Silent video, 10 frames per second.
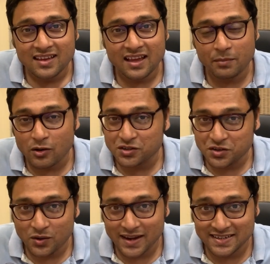about
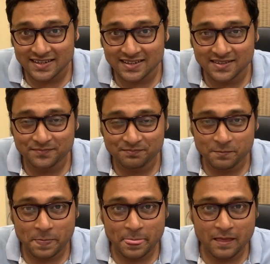your ideas.
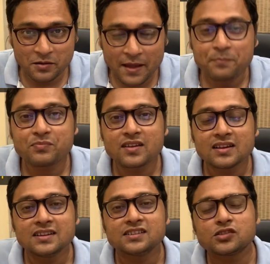Okay?
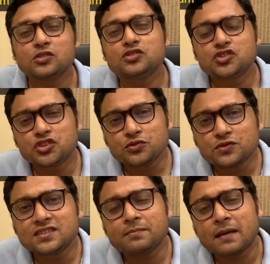So
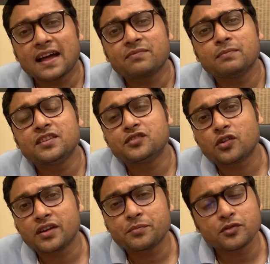choose the math
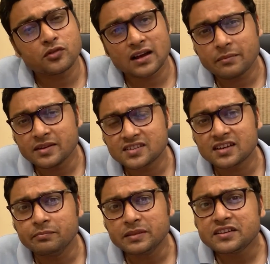mentoring program. It's
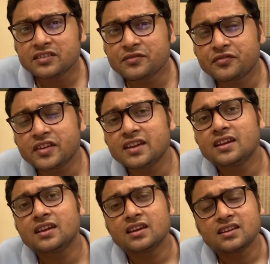completely free.
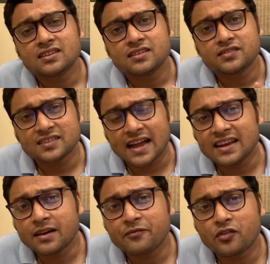
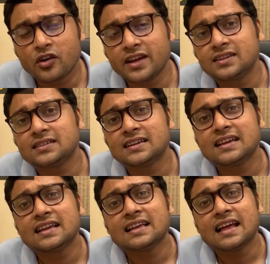Sign up for it
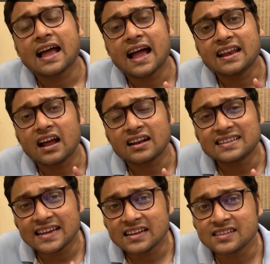and
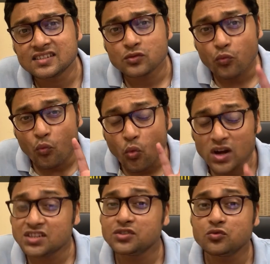tell us
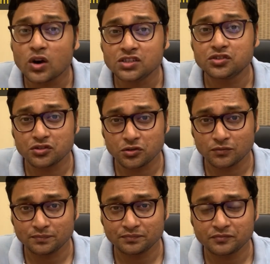what you want to know,
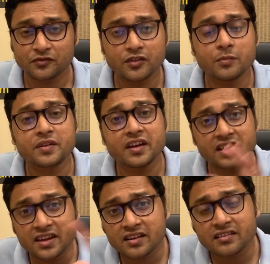from
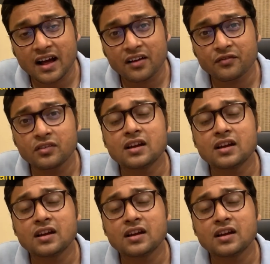career graph